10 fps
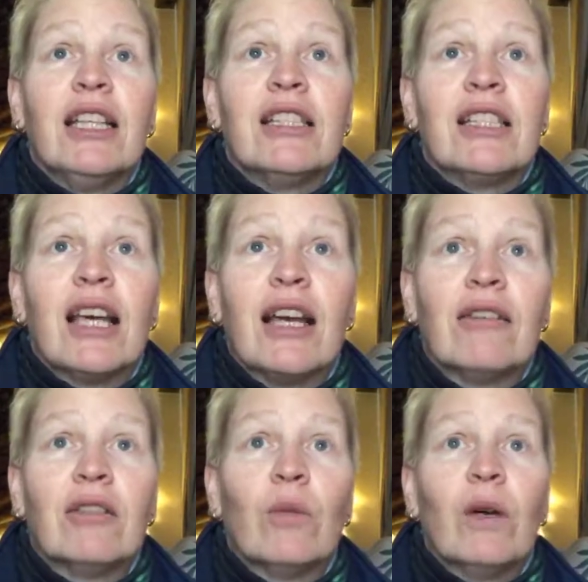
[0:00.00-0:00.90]
It's
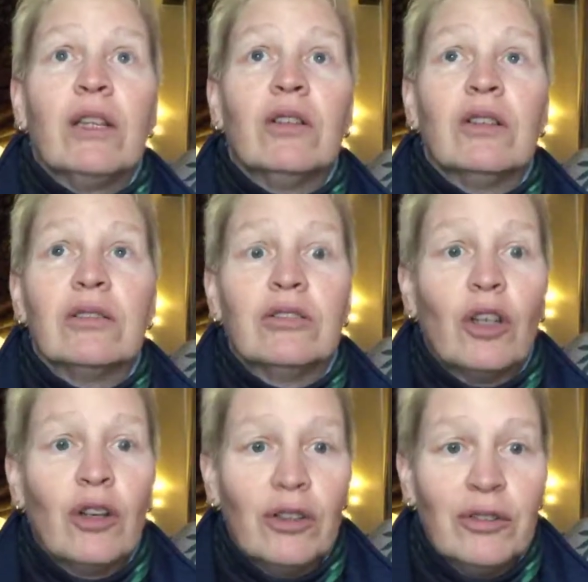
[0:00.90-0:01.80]
the weather
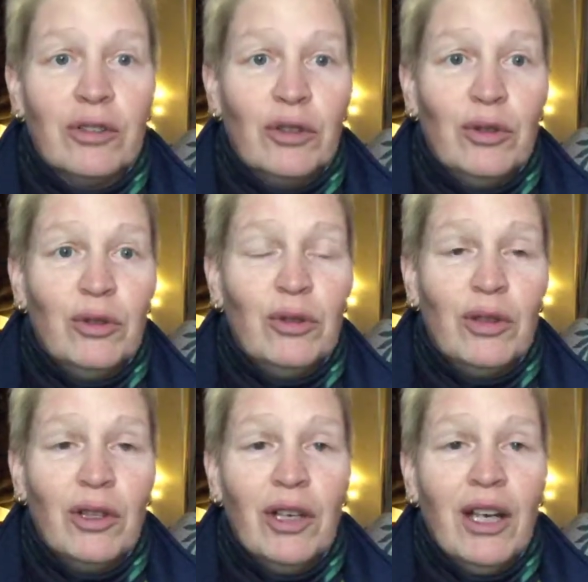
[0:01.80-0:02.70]
turned to
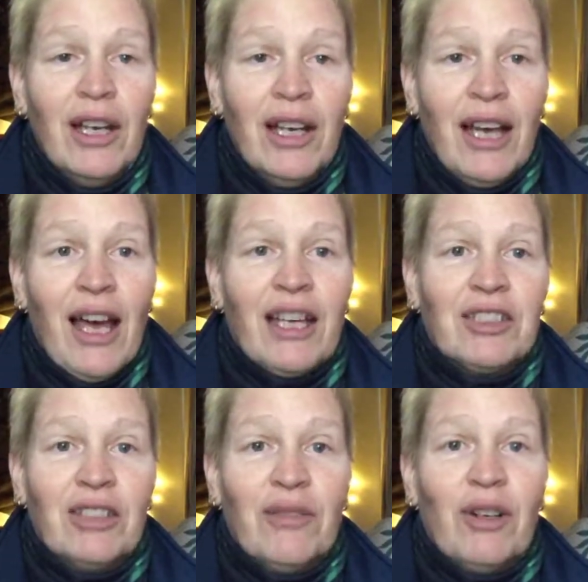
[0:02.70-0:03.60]

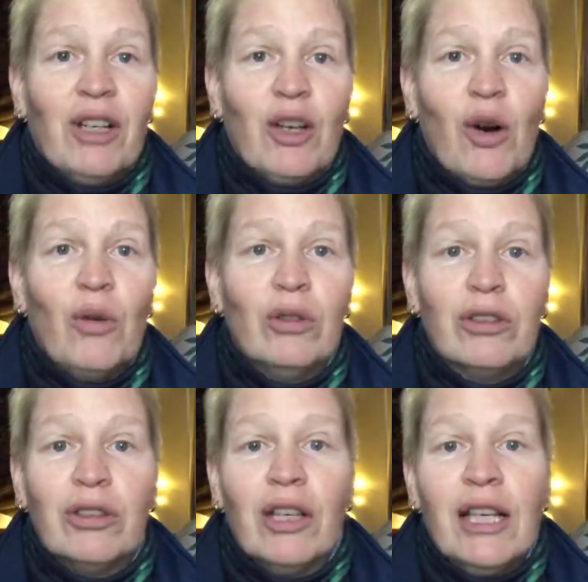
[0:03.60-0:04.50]
actually very
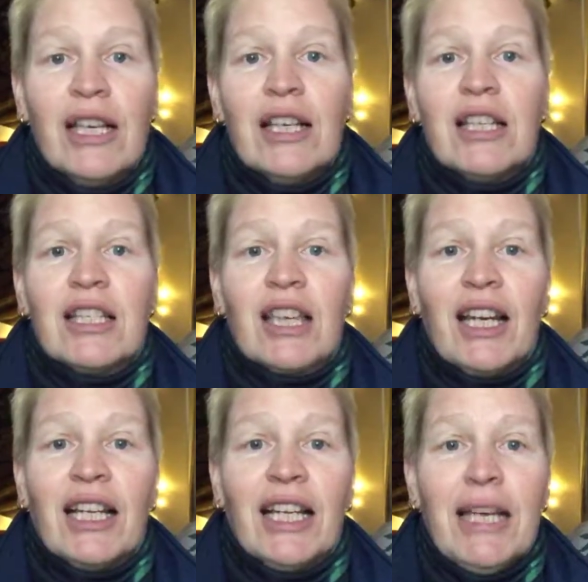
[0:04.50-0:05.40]
cold
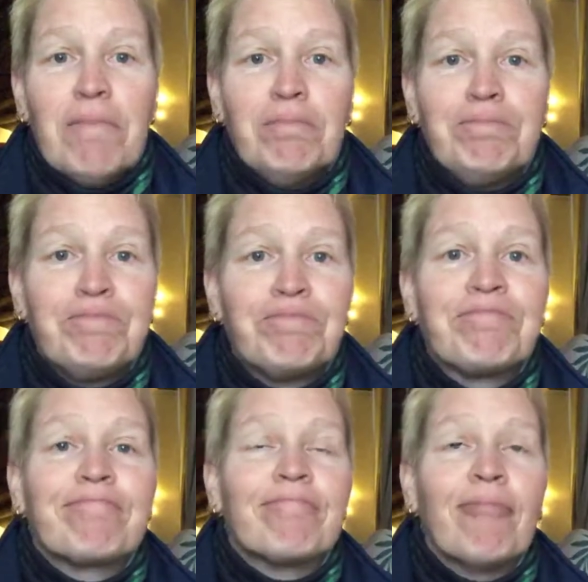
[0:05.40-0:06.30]
suddenly,
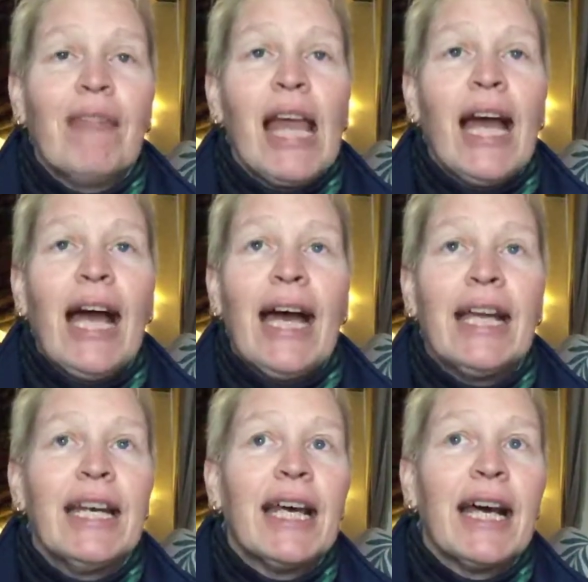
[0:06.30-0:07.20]

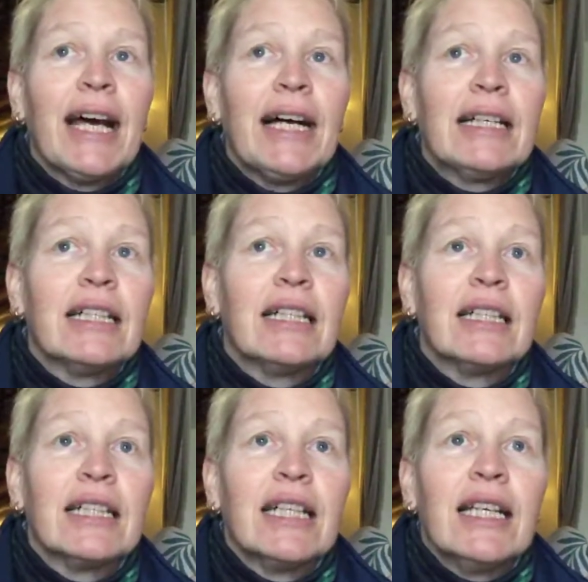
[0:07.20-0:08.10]
and
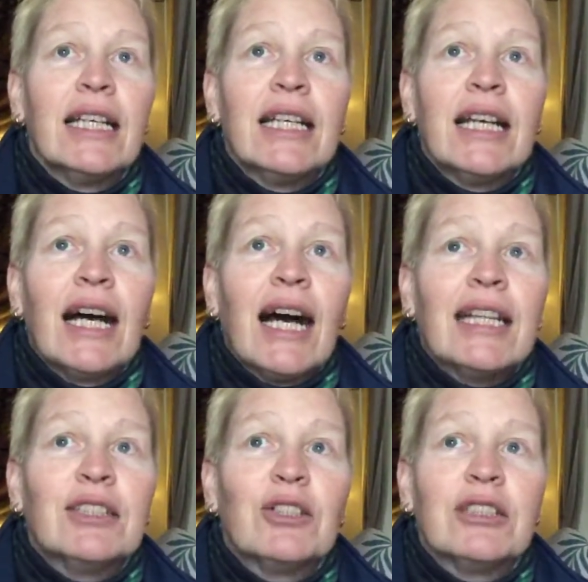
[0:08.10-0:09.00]

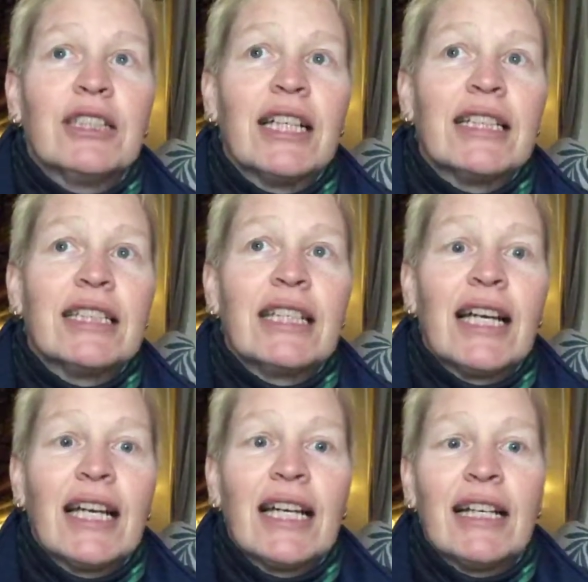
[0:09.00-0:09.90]
I thought that
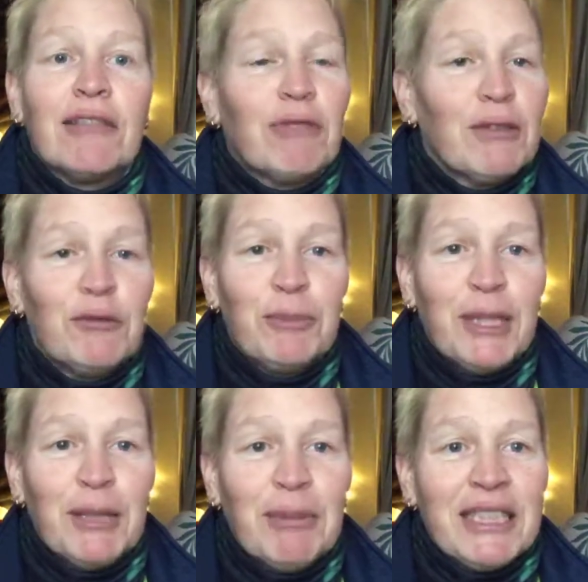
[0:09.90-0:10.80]
what would be
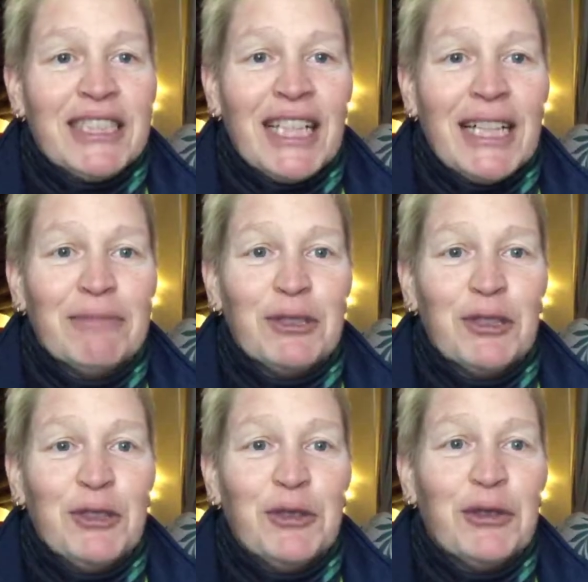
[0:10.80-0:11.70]
the best time to
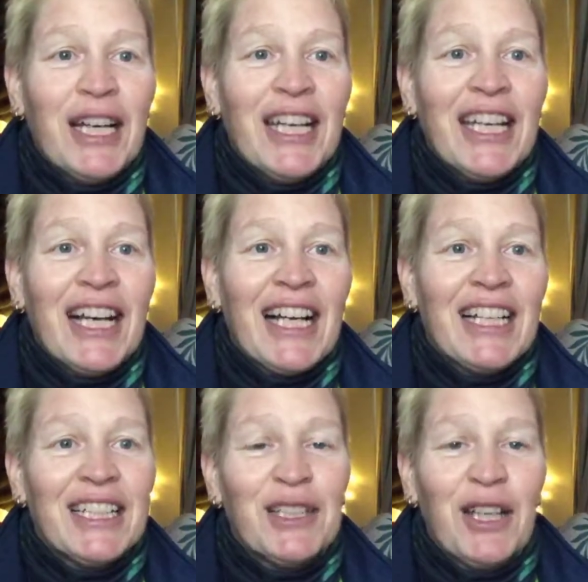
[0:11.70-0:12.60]
do
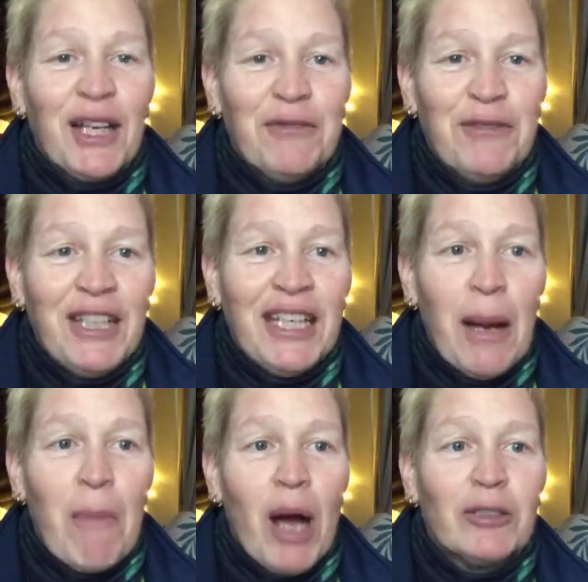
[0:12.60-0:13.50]
a little live feed
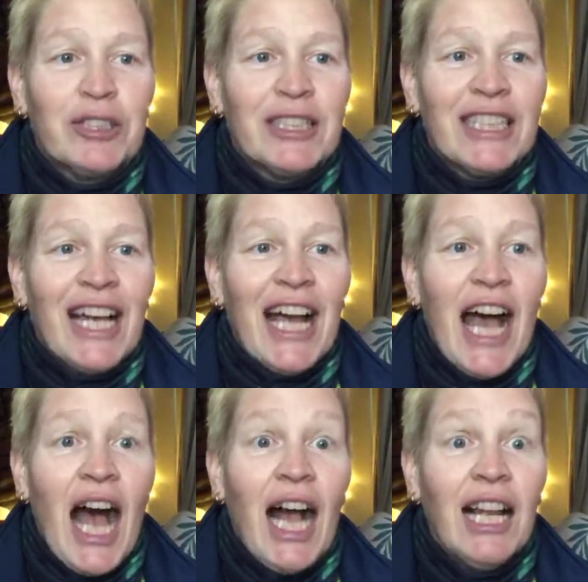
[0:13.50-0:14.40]
about
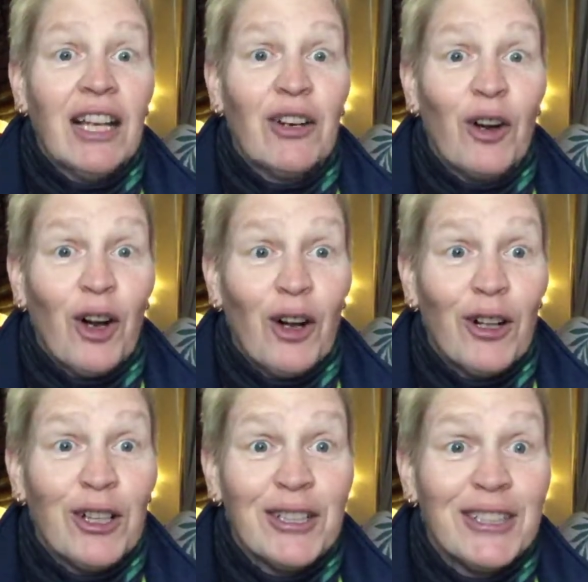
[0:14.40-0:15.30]

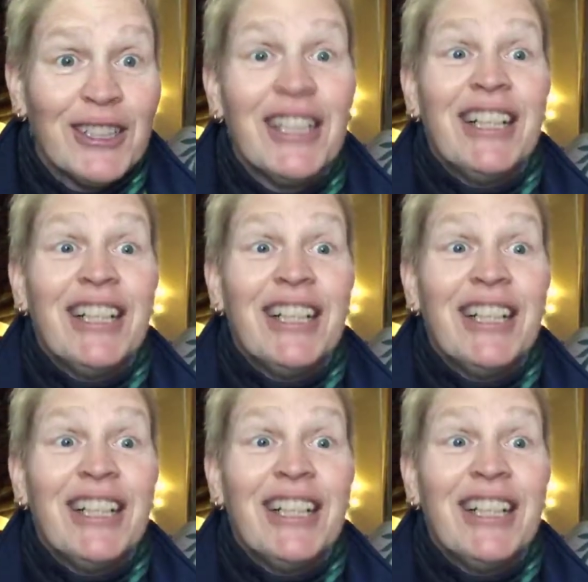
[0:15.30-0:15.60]
alcohol